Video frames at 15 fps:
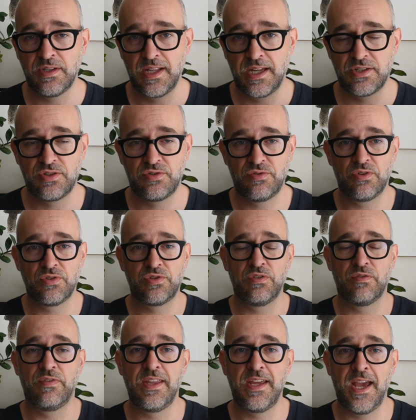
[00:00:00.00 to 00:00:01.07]
in that structure
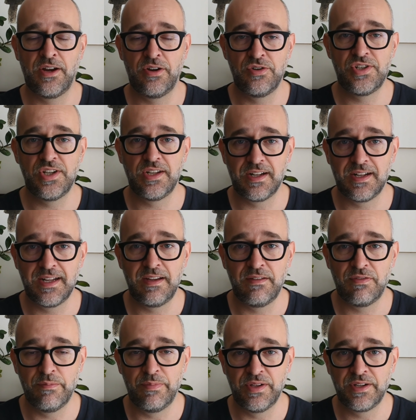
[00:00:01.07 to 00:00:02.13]
for the energy to leave
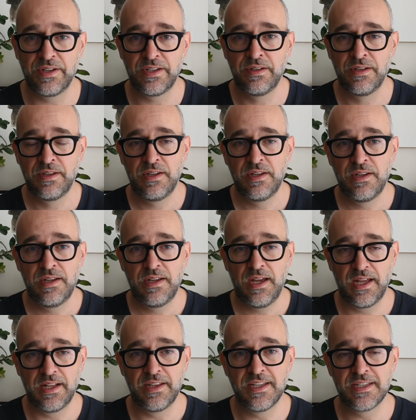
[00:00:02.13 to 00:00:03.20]
the building.
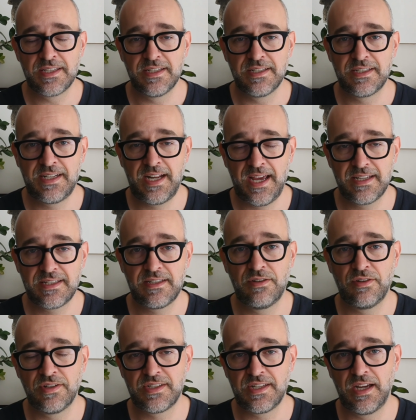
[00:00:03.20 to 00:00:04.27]
And this is tested
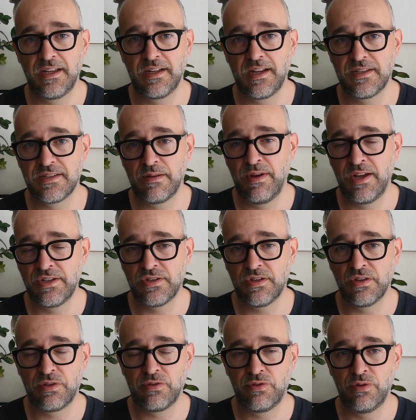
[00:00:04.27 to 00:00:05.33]
on site, as I
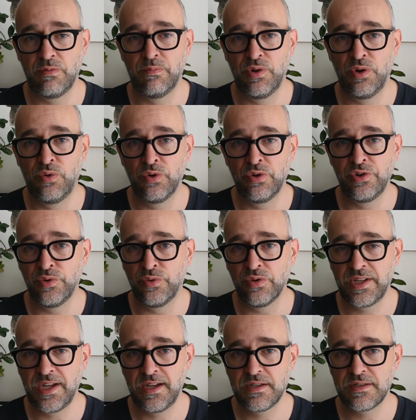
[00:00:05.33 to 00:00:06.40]
mentioned, through blower door
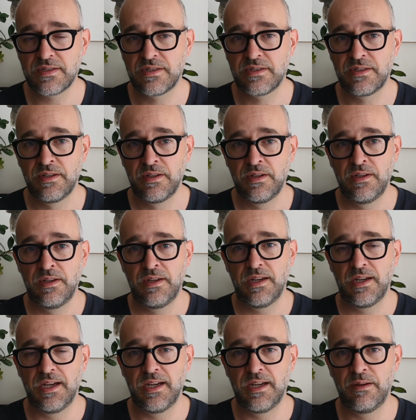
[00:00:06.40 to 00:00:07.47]
tests.
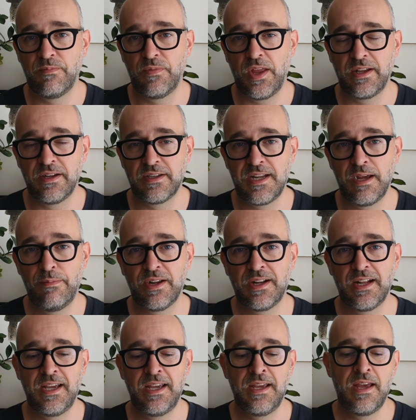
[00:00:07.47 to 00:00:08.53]
And
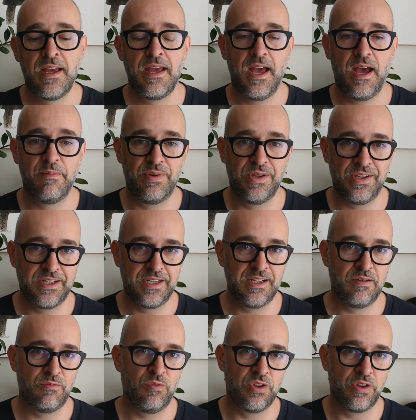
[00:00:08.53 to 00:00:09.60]
typically a
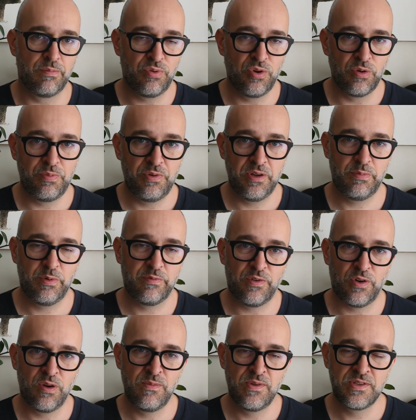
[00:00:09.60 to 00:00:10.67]
building with appropriate
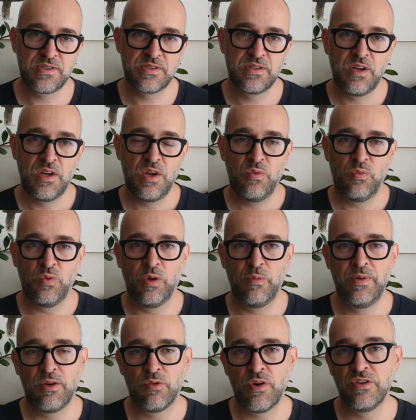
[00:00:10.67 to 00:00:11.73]
performance will
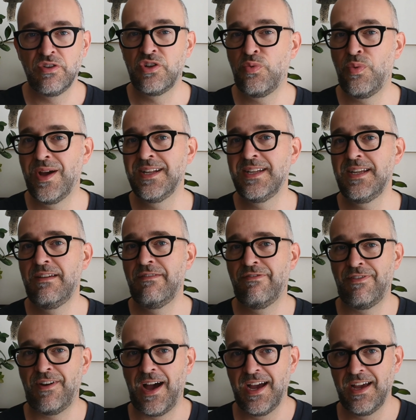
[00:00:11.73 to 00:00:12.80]
be around
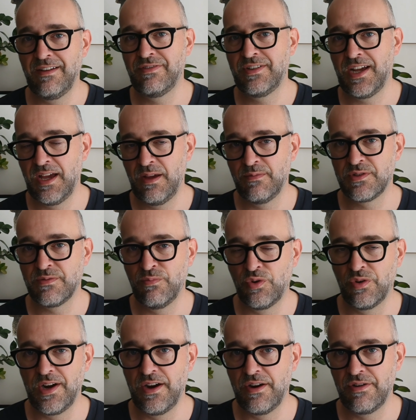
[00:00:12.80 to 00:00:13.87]
25 times
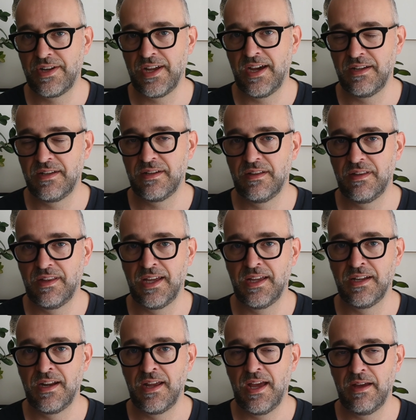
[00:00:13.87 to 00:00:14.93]
more airtight
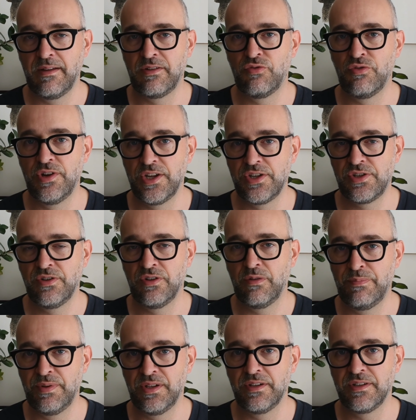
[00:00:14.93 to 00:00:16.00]
than a traditional
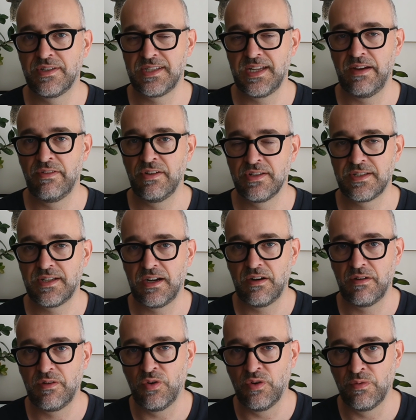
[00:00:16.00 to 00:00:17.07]
built 7-star
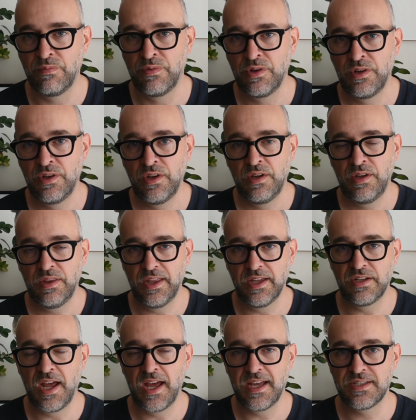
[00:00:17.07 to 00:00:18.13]
home
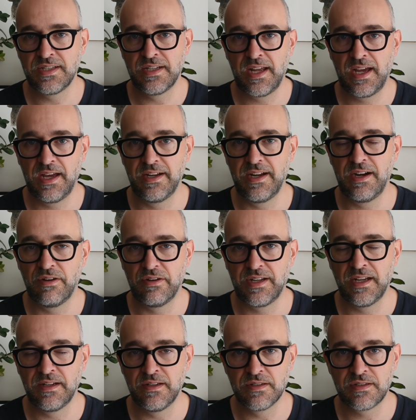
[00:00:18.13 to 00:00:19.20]
that hasn't had
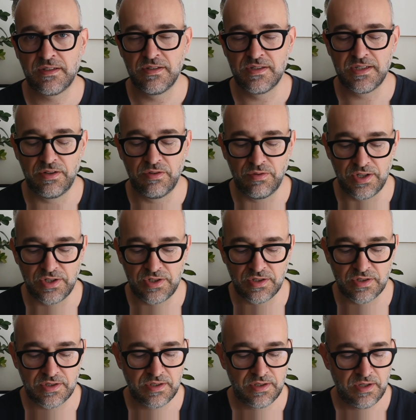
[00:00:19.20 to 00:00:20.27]
airtightness
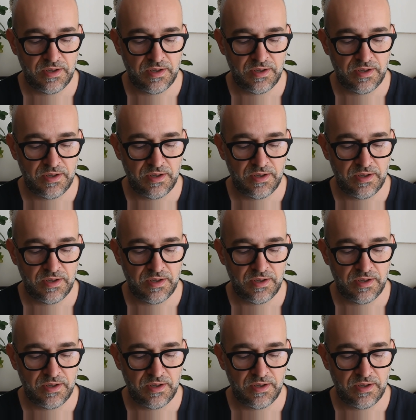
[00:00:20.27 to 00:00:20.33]
considerations.